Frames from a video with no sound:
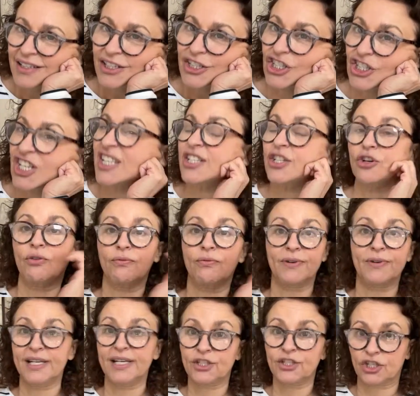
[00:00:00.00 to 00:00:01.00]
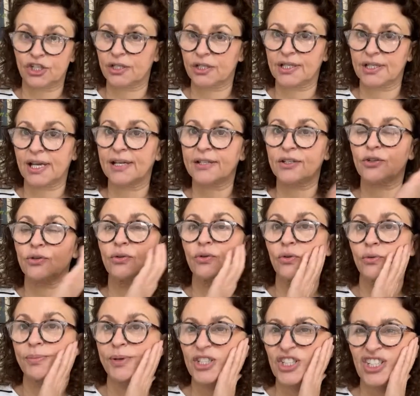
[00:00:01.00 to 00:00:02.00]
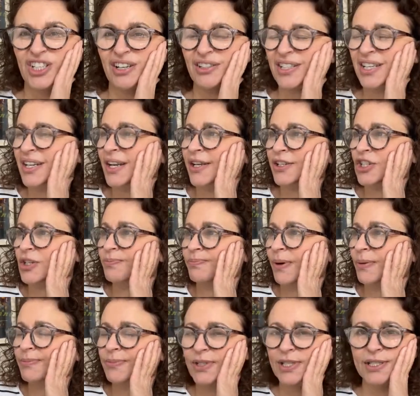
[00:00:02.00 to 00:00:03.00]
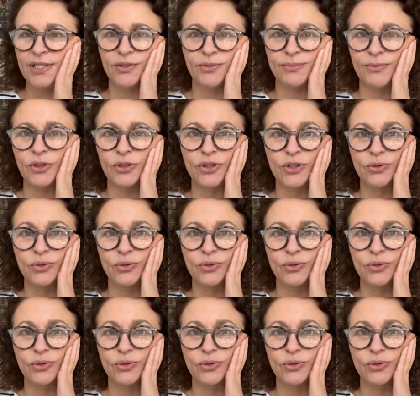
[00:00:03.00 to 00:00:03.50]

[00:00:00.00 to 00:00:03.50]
she's not religious at all, but she, I don't know how she bumped into him, got